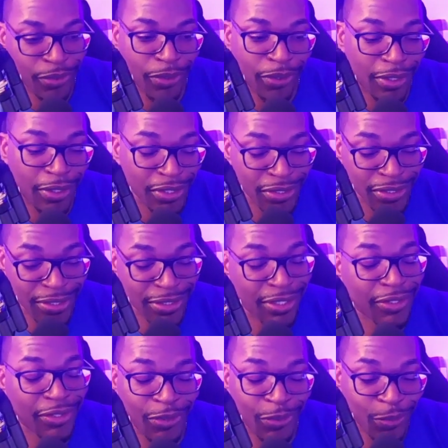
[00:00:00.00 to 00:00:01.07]
You're stuck. You
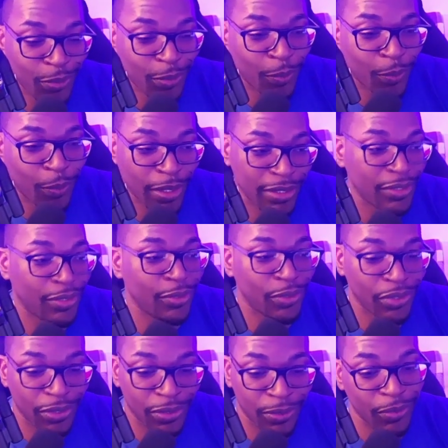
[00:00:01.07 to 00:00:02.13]
don't know what to do. You don't
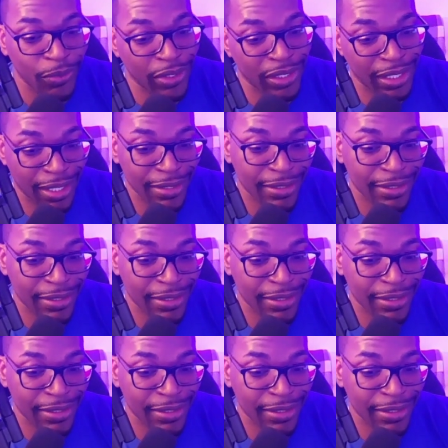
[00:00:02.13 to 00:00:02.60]
know your next step.